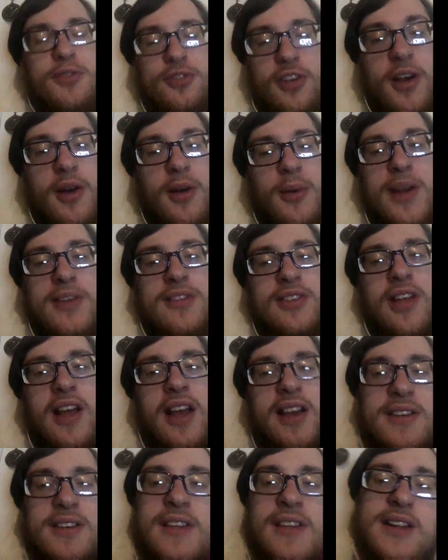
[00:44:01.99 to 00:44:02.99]
so it's
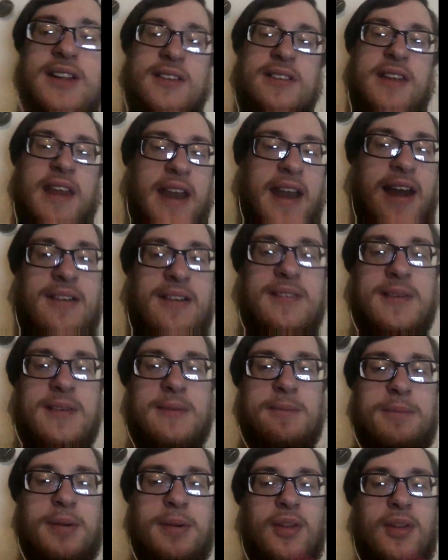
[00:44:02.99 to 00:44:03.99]
like, yeah. But